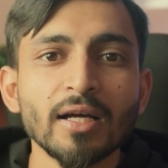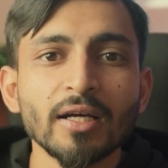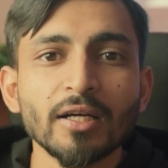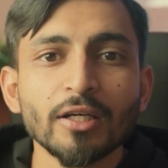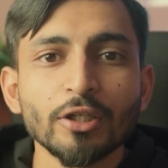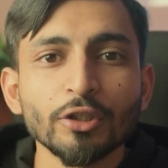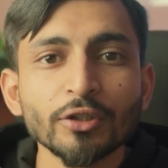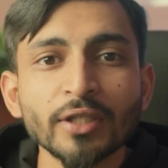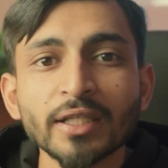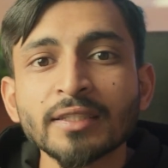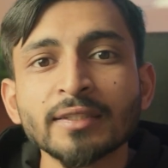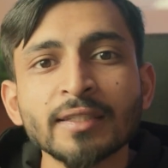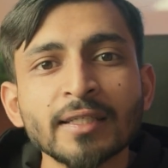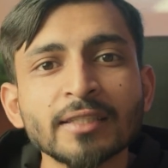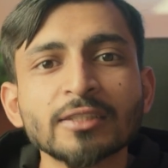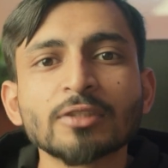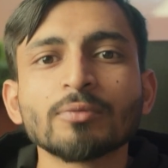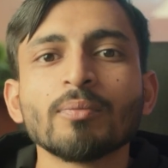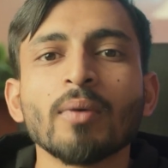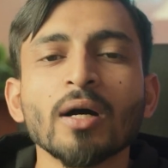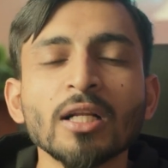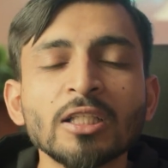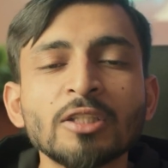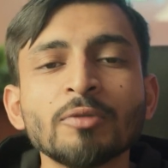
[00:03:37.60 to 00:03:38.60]
you can test
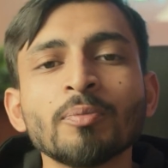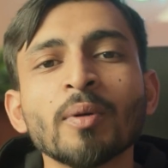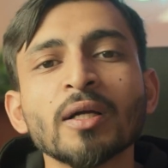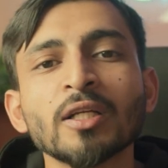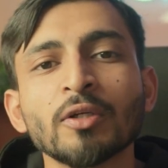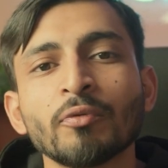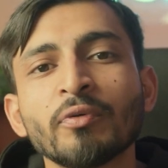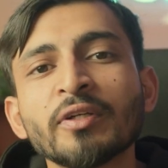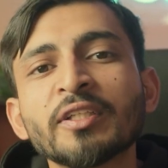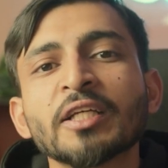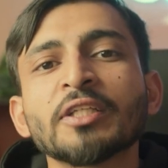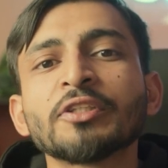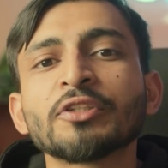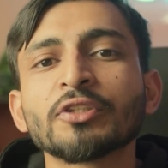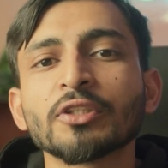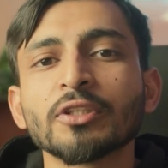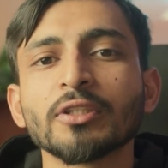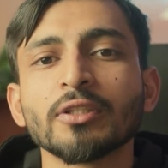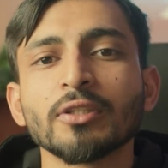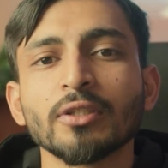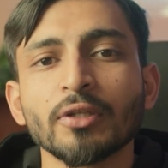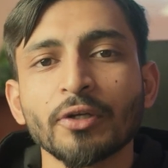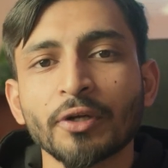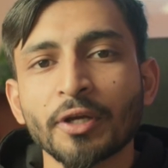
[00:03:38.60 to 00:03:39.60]
multiple
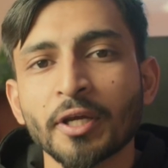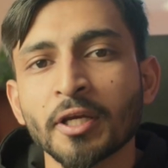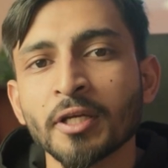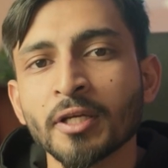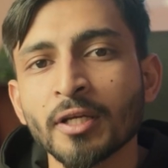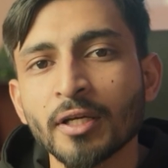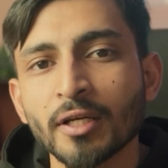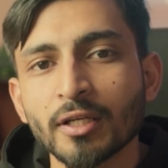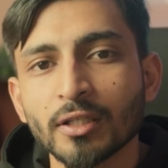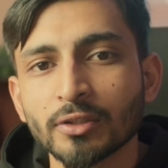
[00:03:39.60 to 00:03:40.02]
retention, okay?